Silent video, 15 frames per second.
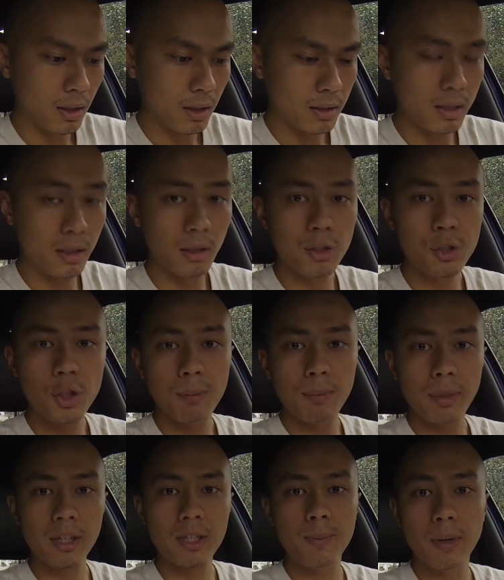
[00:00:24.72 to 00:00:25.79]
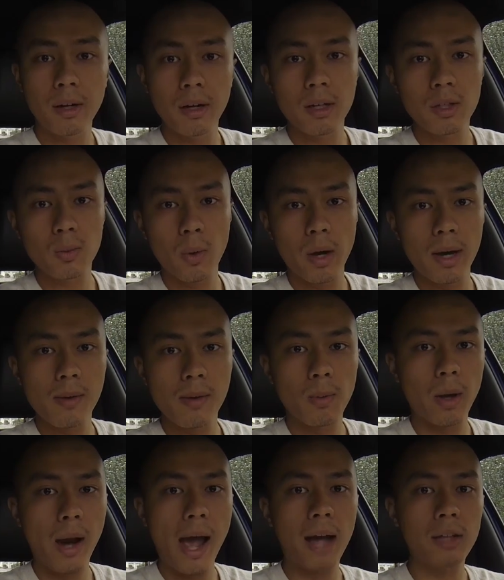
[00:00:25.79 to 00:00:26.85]
dealership experience went,
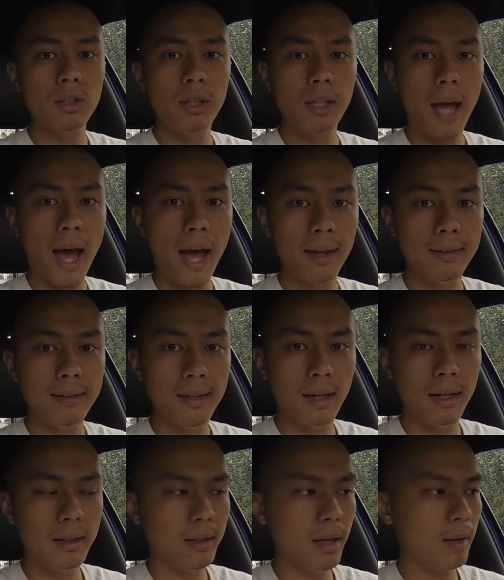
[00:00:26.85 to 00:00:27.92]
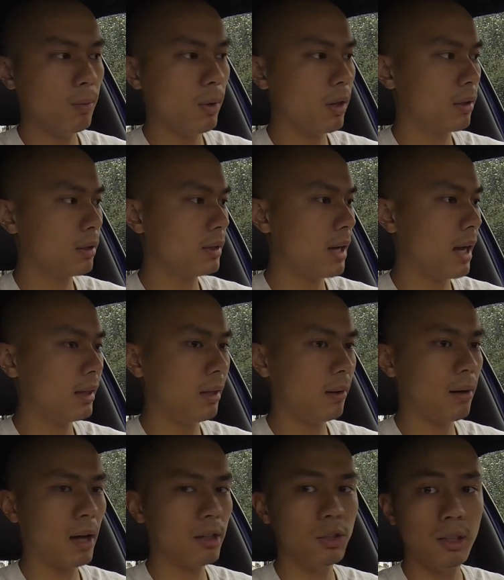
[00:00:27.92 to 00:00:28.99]
what I actually had done, and whether or not they
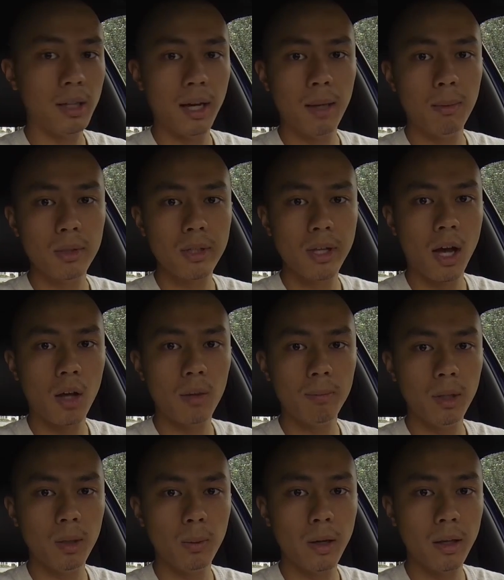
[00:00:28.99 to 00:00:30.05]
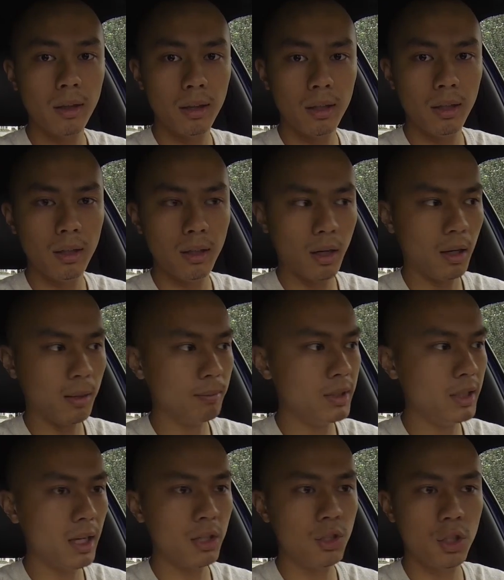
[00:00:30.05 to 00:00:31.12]
were actually able to help me with the
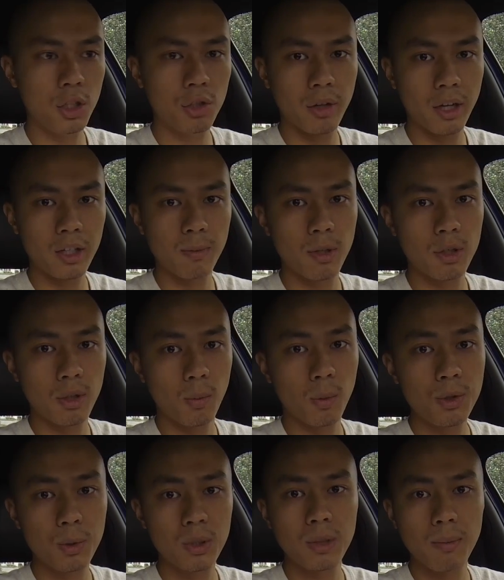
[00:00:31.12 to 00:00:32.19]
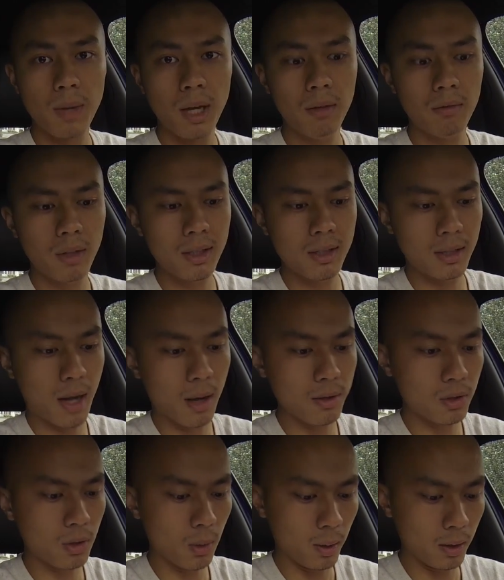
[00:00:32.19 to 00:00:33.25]
Dsg transmission, which was the main reason I
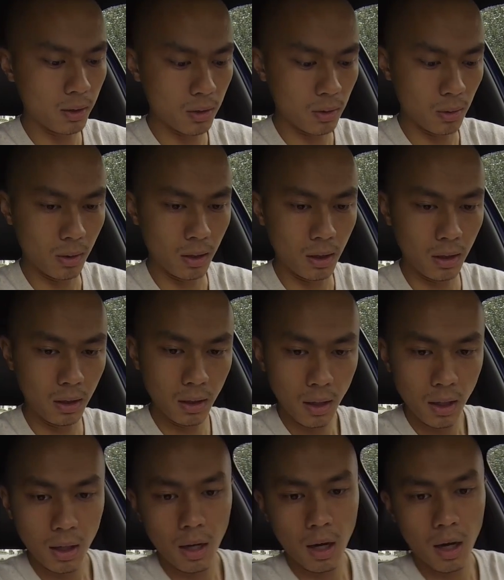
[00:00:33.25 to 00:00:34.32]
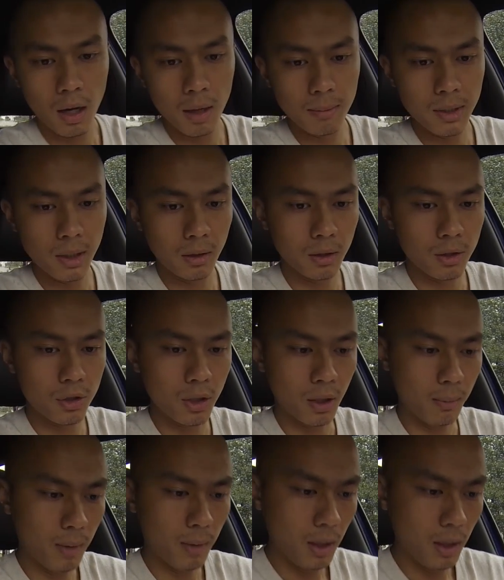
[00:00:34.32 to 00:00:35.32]
was going to the dealership.